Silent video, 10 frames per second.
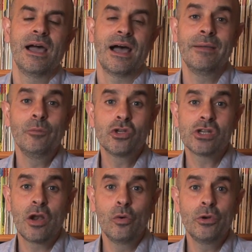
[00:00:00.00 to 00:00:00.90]
Many
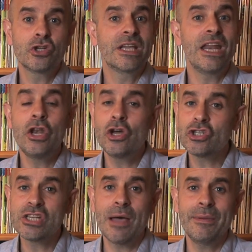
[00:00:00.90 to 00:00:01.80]
students do not
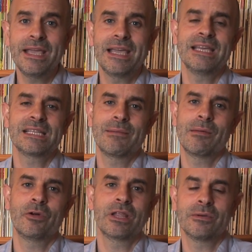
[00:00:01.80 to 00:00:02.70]
know what visual
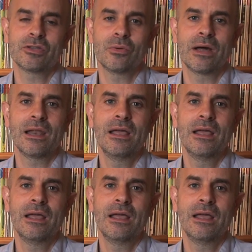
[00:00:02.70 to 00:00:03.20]
memory is.